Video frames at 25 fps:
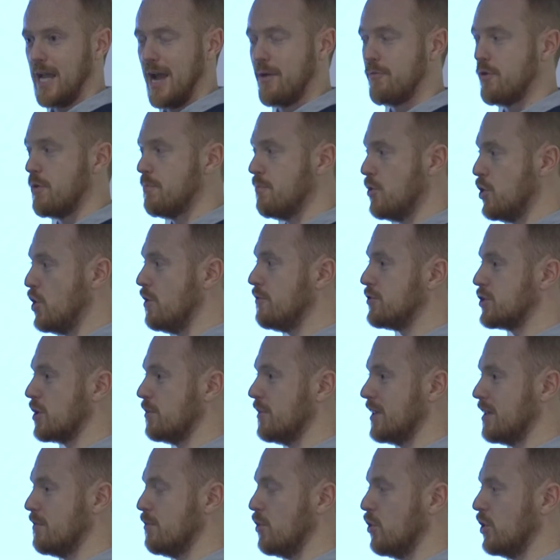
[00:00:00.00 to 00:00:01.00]
and remove
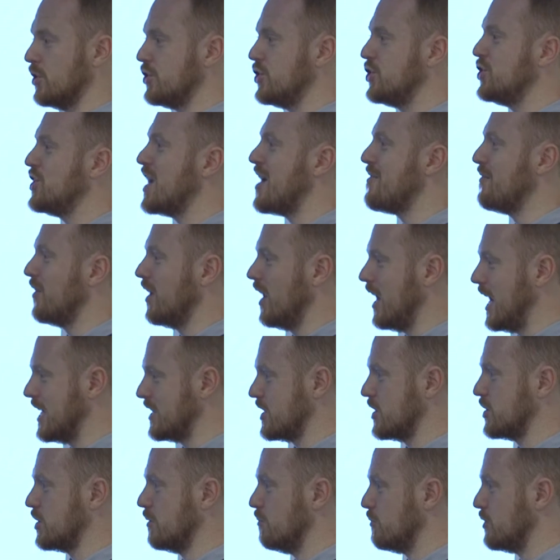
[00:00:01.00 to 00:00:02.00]
some of the more
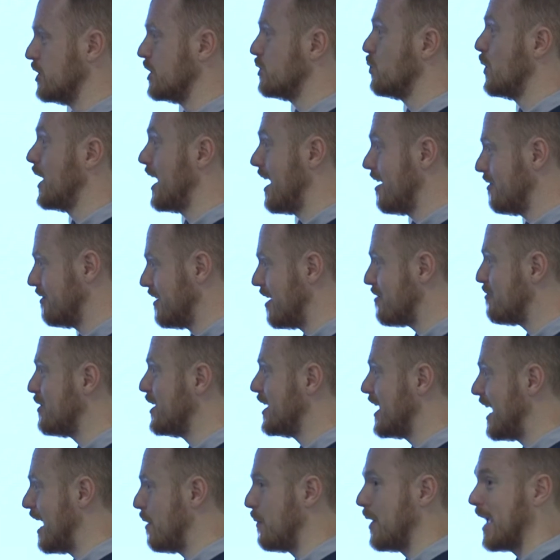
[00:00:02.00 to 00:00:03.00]
generalized assumptions we have
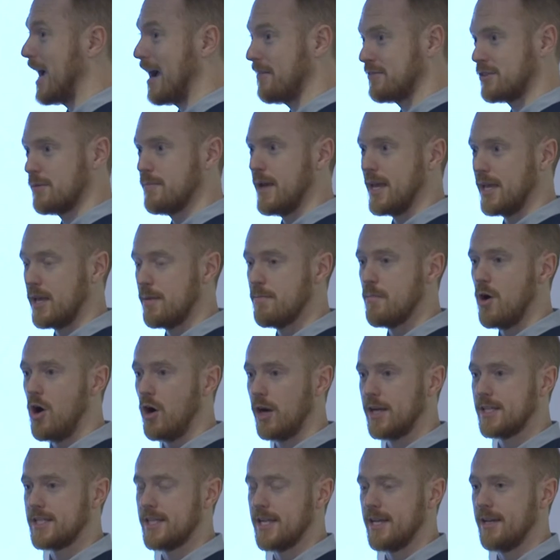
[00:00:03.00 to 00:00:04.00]
every day and we have to make in
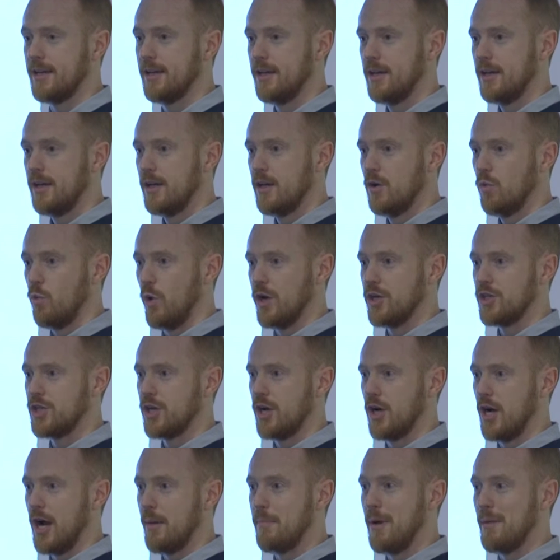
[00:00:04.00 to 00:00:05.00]
marketing, which
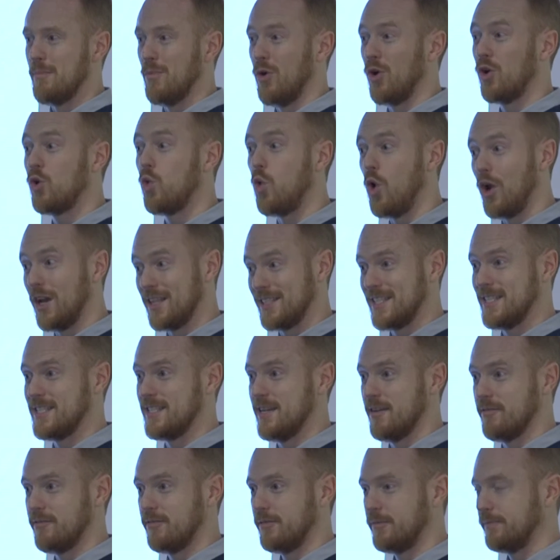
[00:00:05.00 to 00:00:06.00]
are a bit more
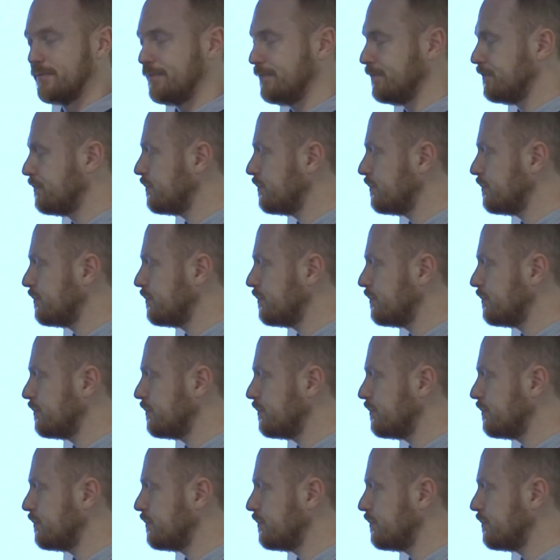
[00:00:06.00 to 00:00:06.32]
qualitative.